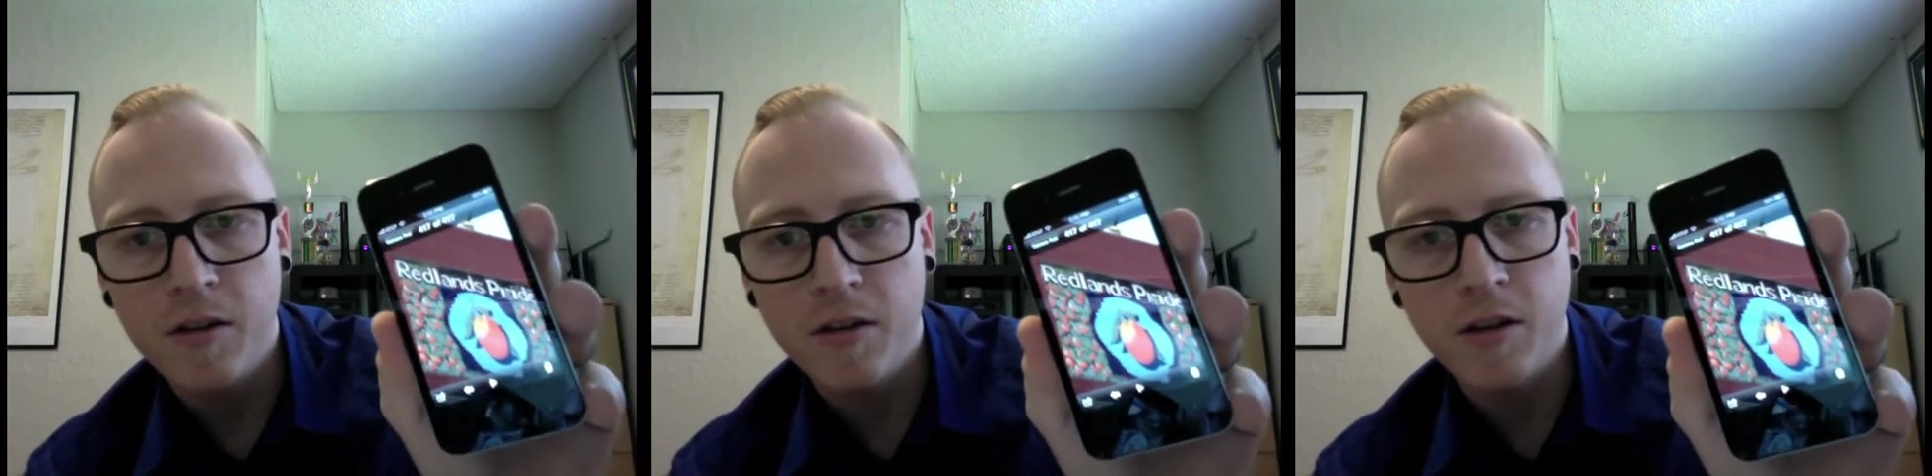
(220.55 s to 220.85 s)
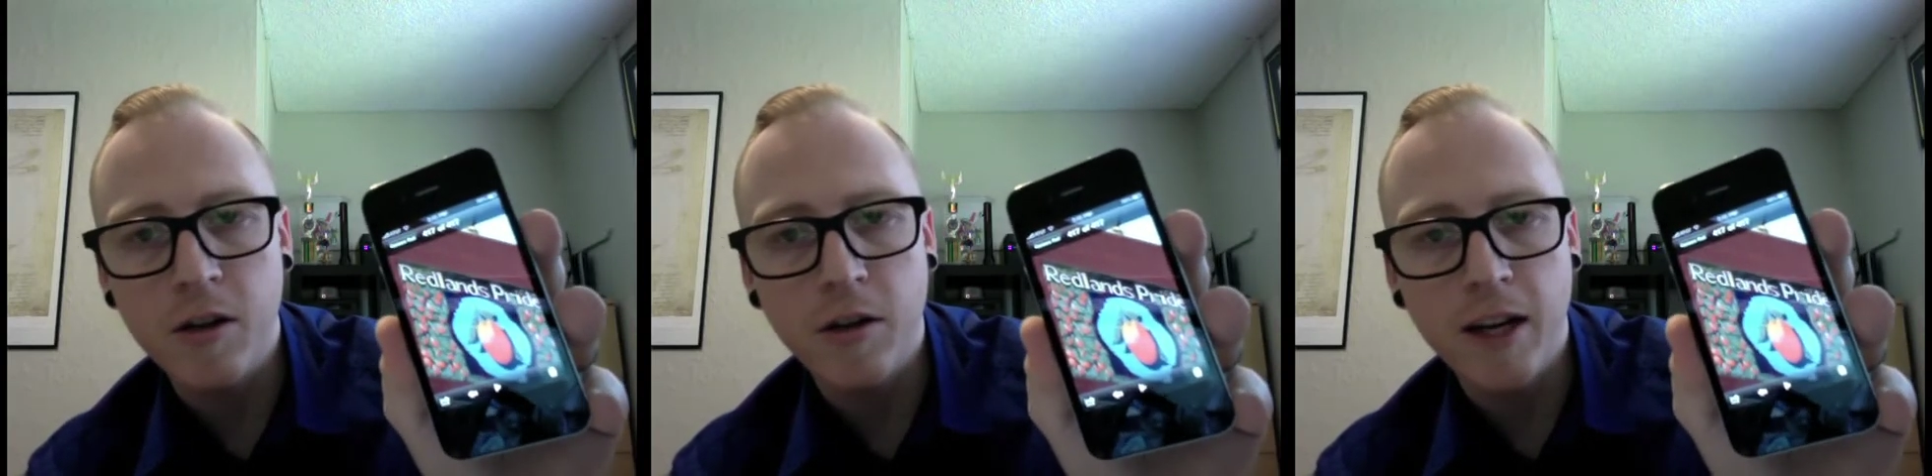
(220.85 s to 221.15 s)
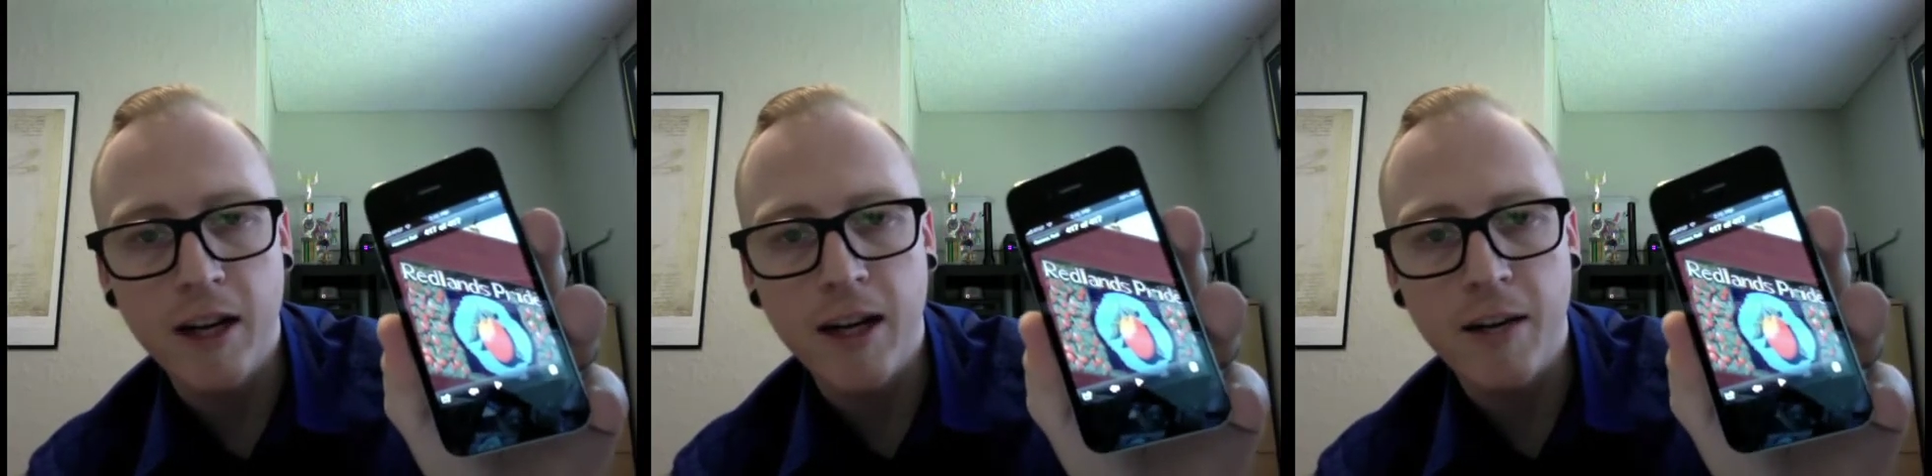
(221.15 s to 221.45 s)

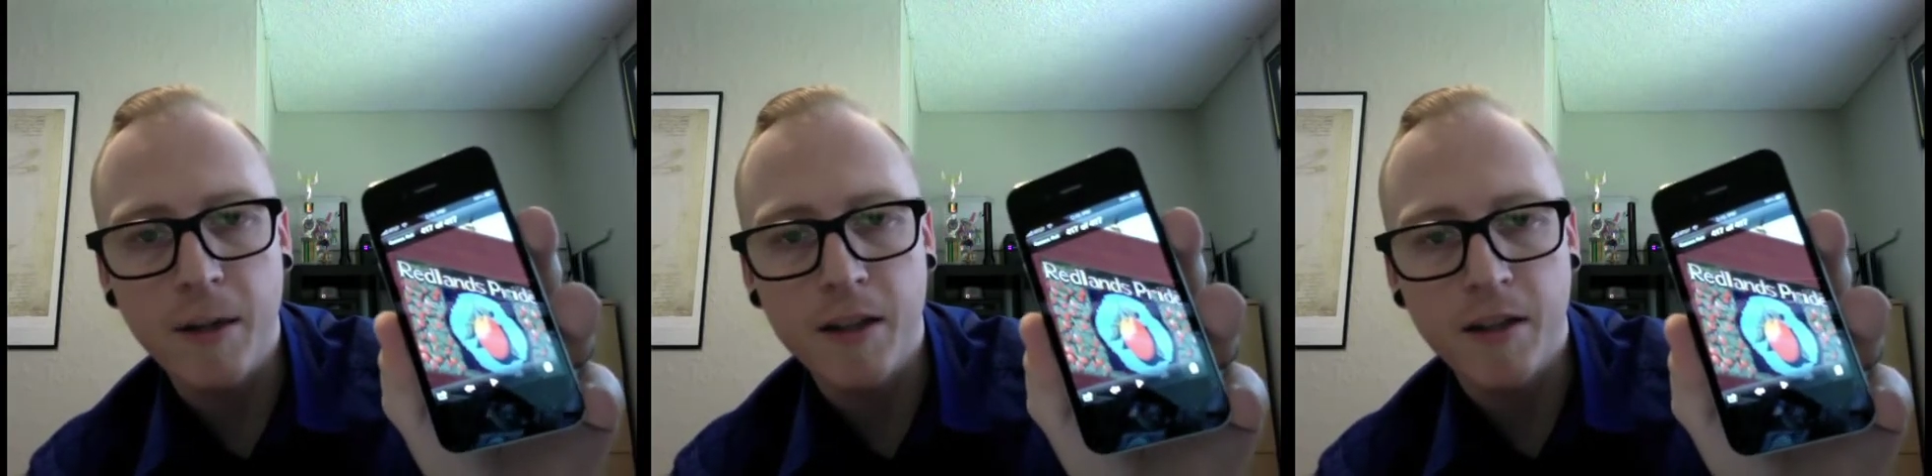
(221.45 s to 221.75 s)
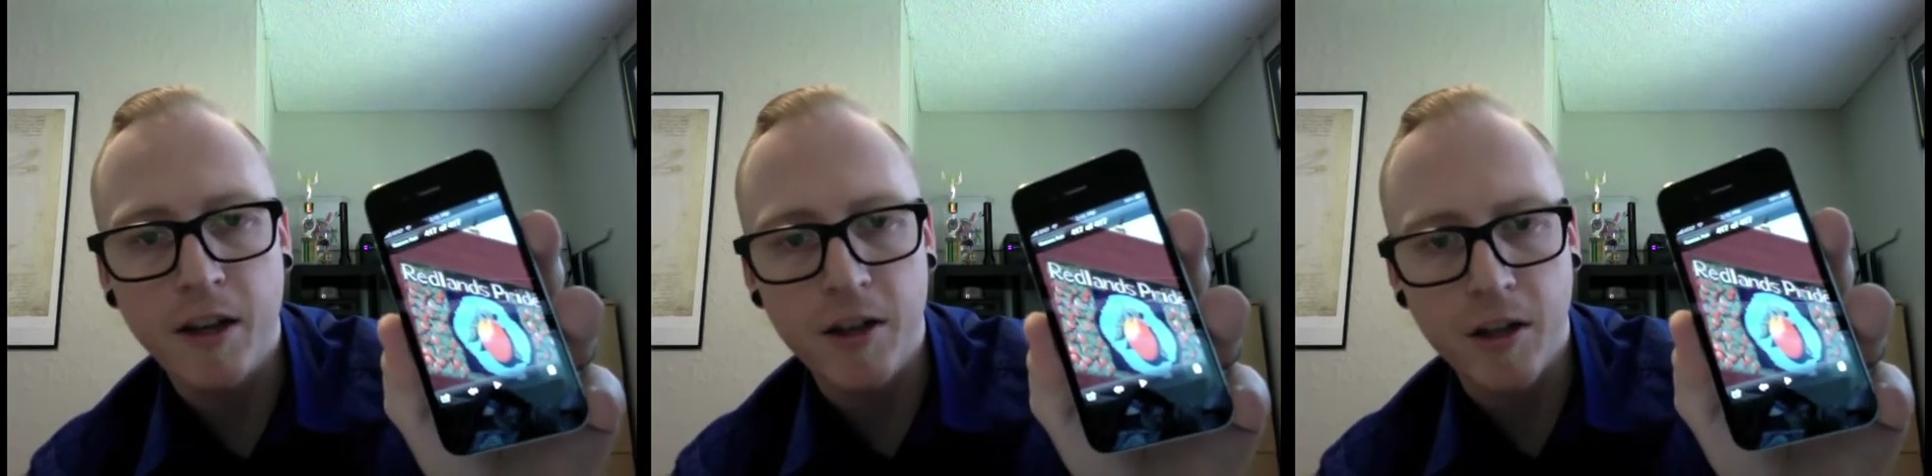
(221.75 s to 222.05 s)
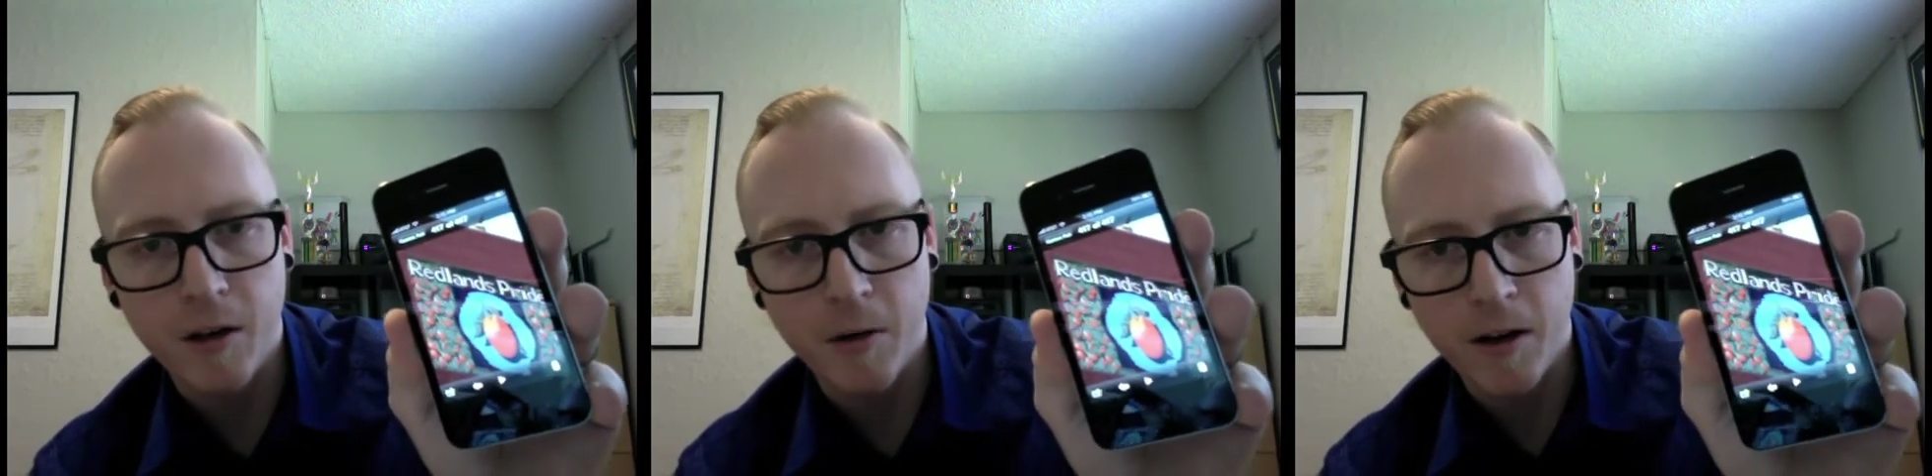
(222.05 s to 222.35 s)
get any
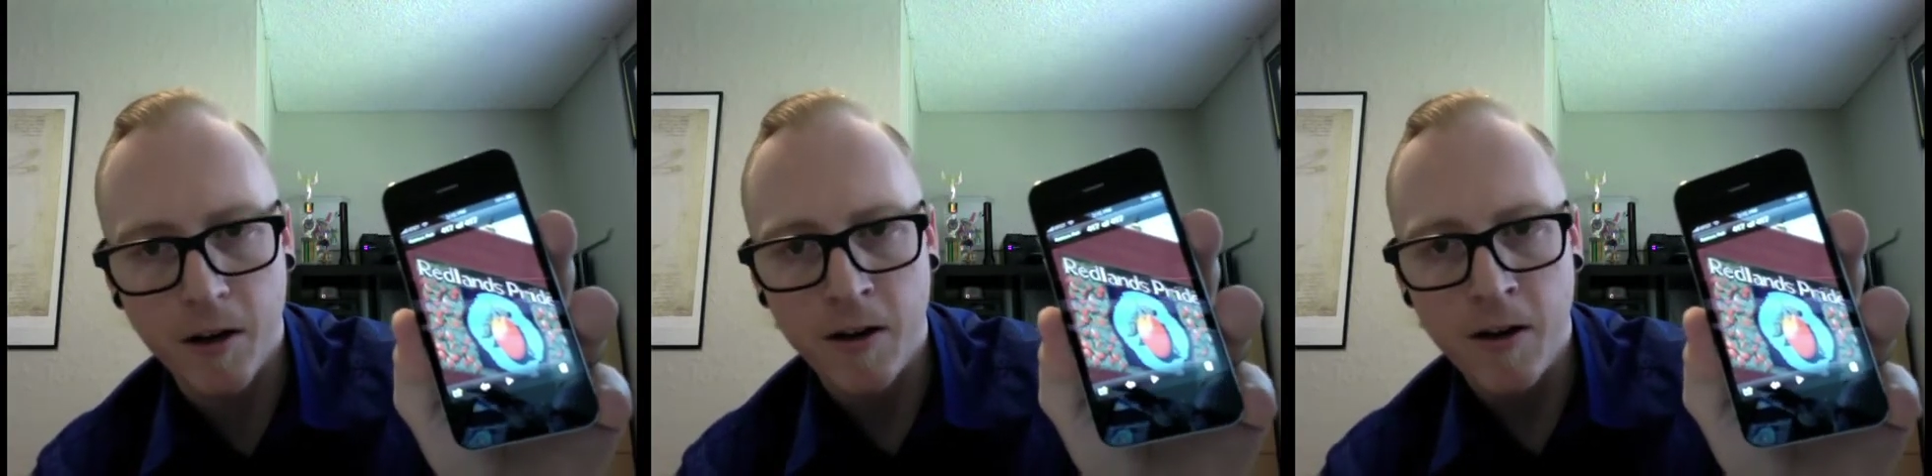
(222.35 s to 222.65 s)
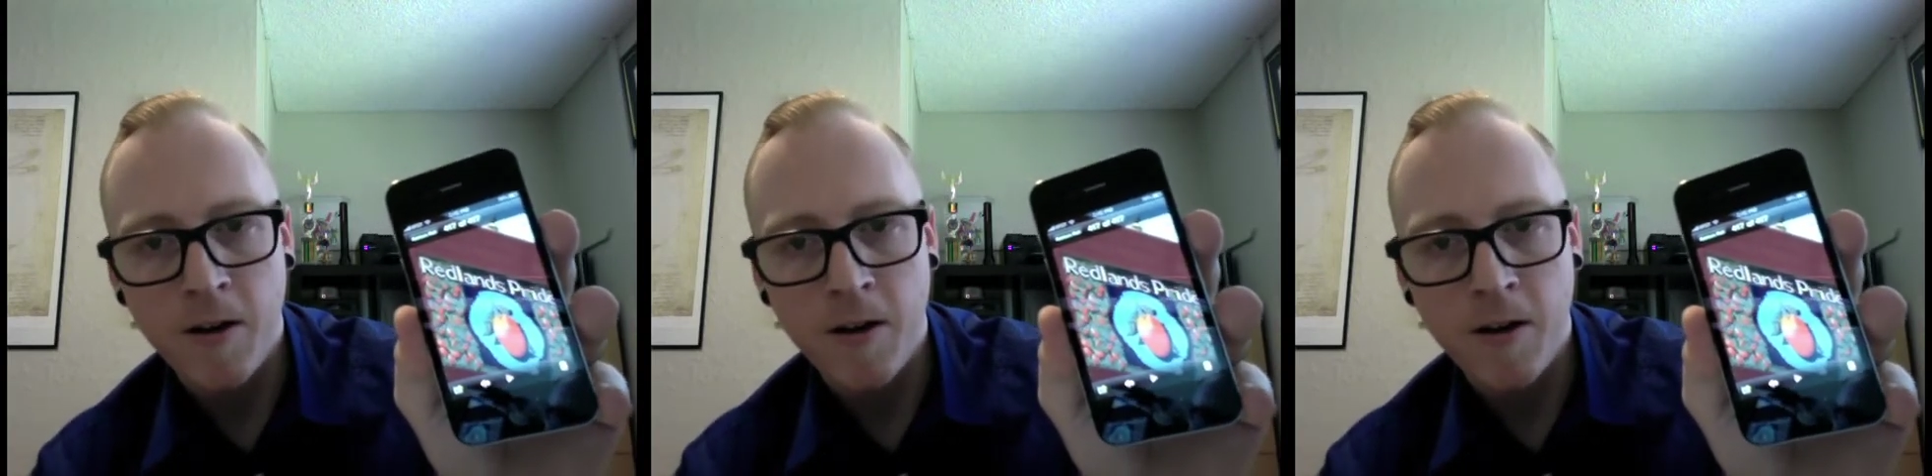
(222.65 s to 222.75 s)
pixelation going on.